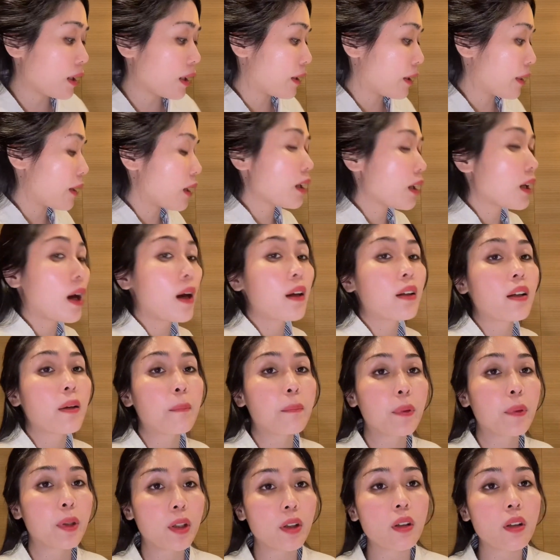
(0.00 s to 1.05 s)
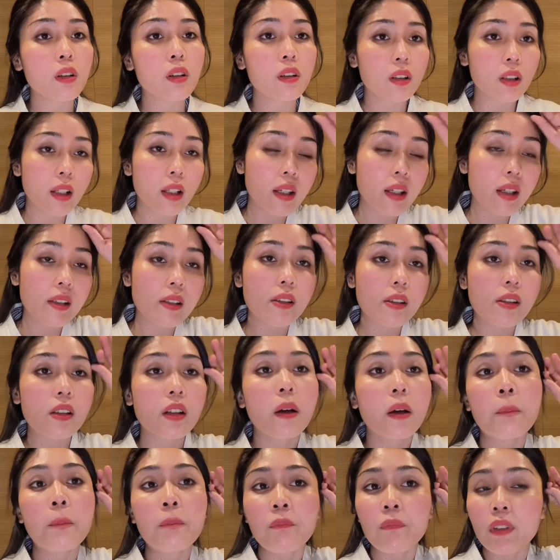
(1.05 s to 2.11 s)
I think an ampoule is
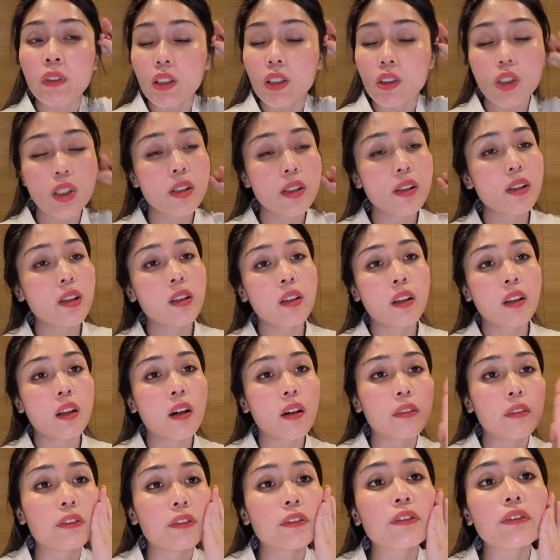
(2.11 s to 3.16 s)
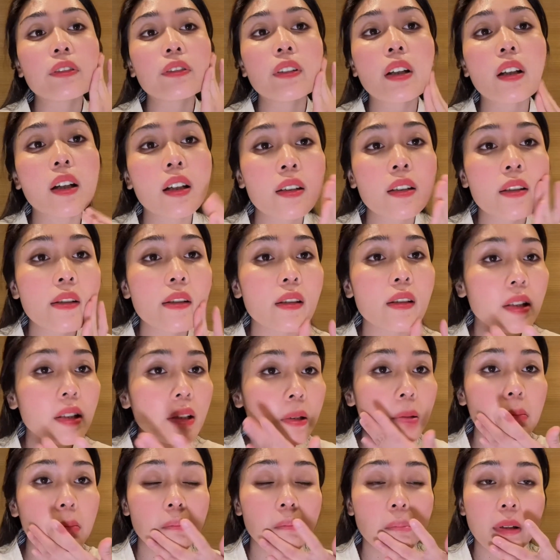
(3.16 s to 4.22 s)
just enough,
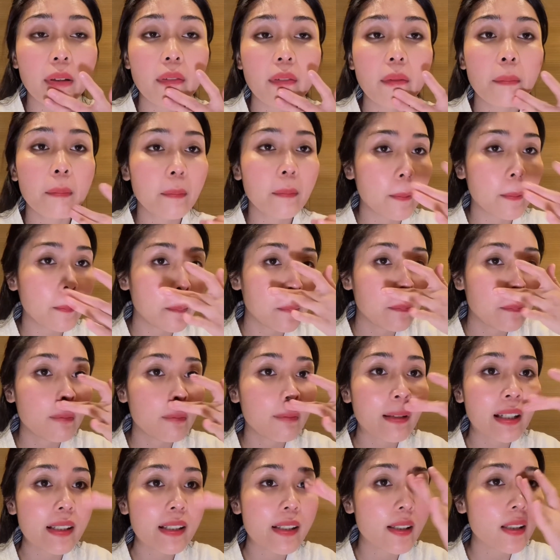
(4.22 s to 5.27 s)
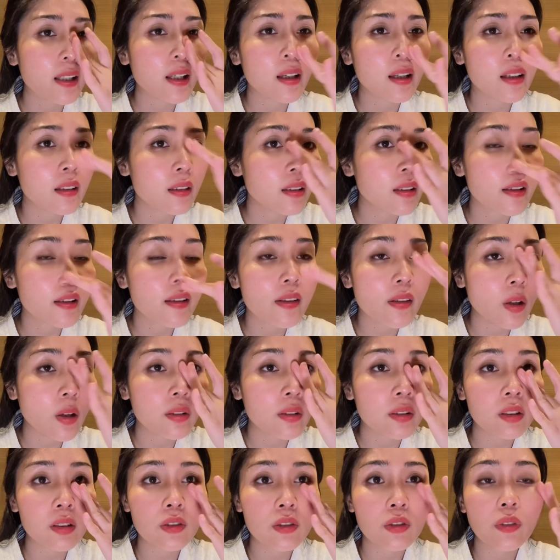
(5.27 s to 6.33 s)
honestly. But my skin is
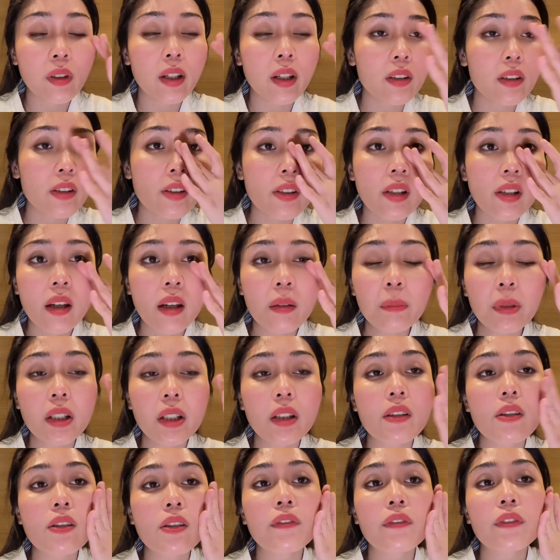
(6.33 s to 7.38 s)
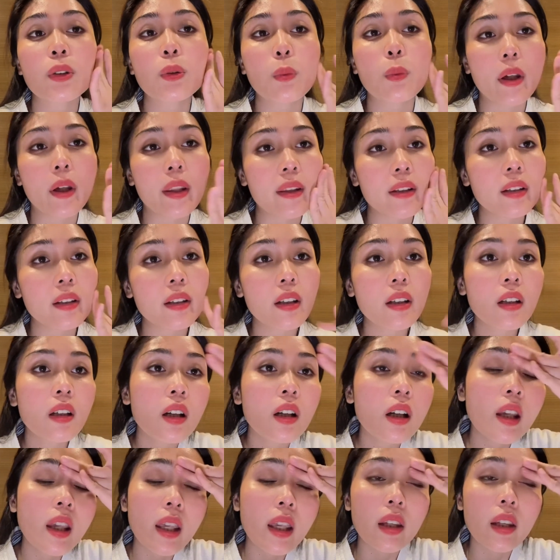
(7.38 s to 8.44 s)
on the drier side because of the weather.
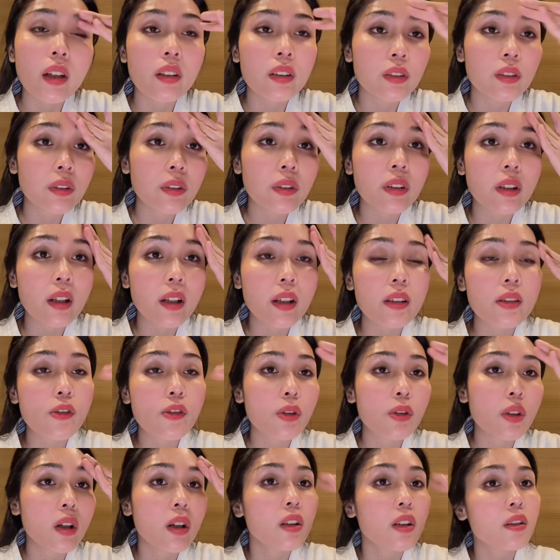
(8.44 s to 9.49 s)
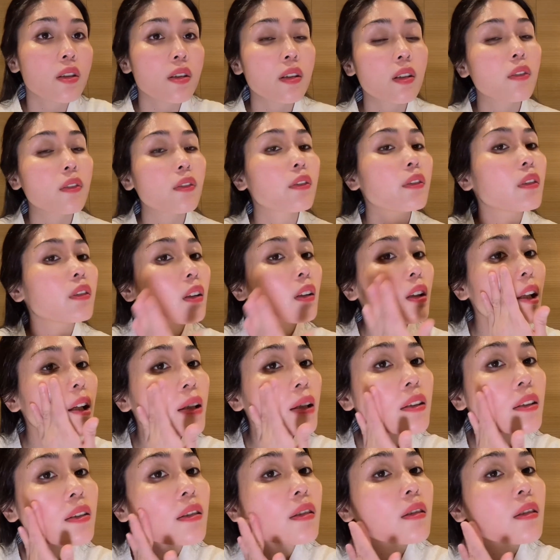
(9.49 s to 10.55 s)
Here in Korea, it's more
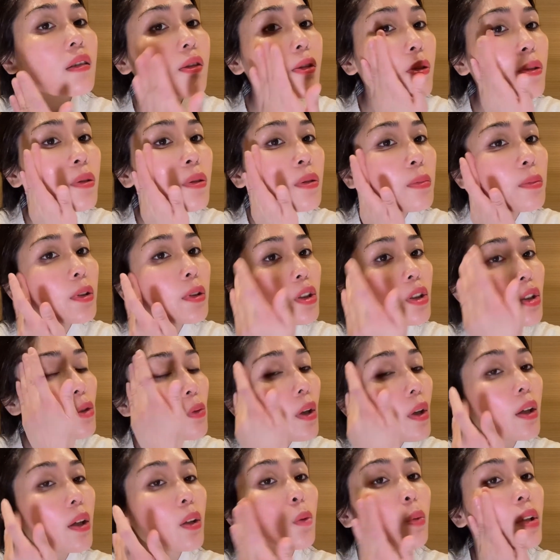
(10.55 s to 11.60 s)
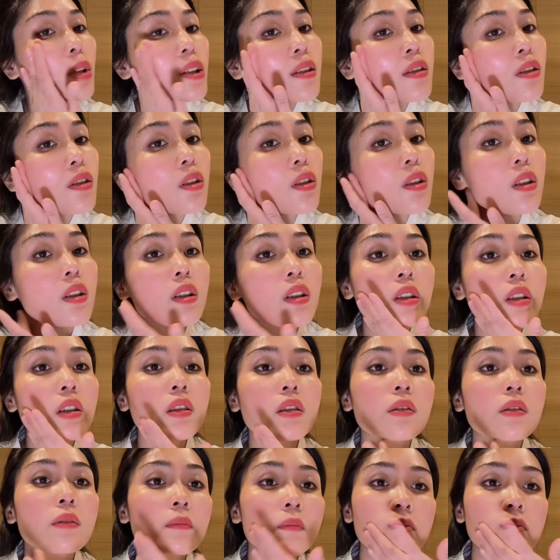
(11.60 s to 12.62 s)
like super dry winter.